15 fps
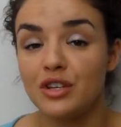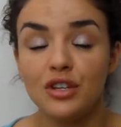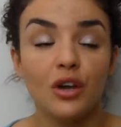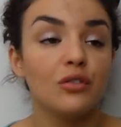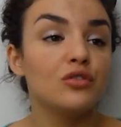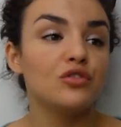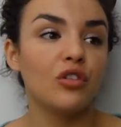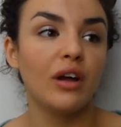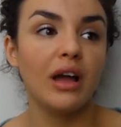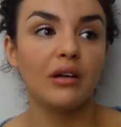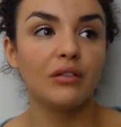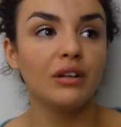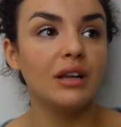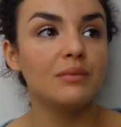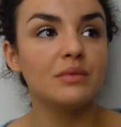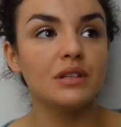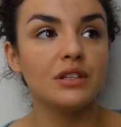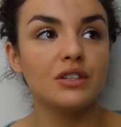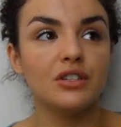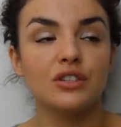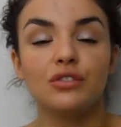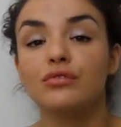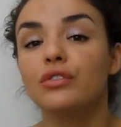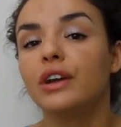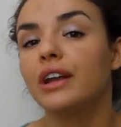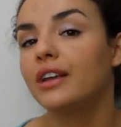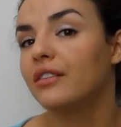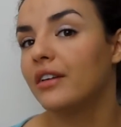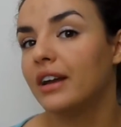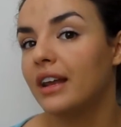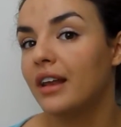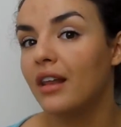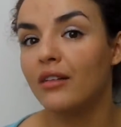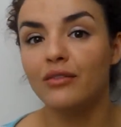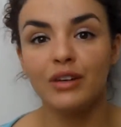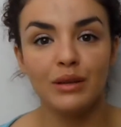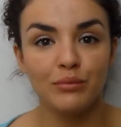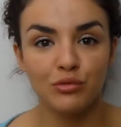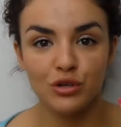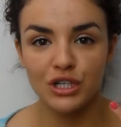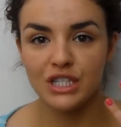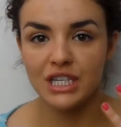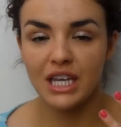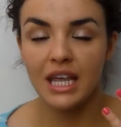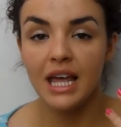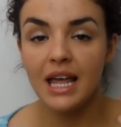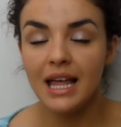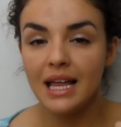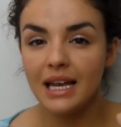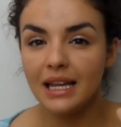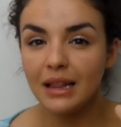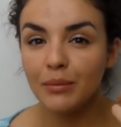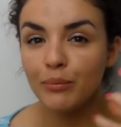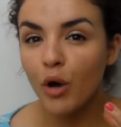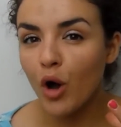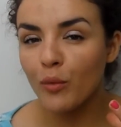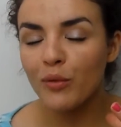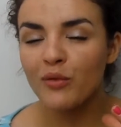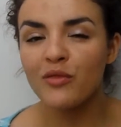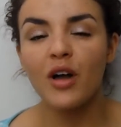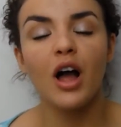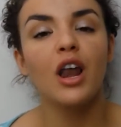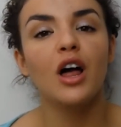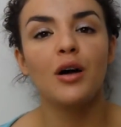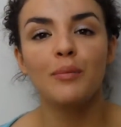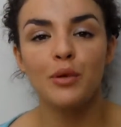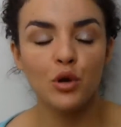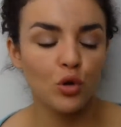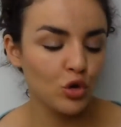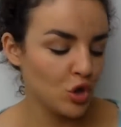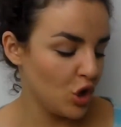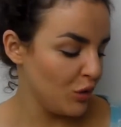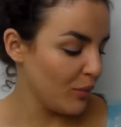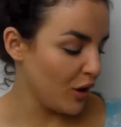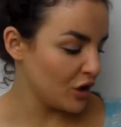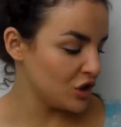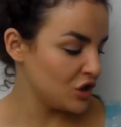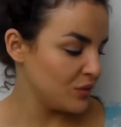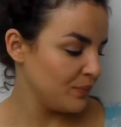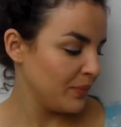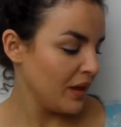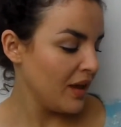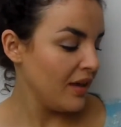They don't dry out your lips, and they're just a really, really lovely, pretty little pop of colour, but not too much.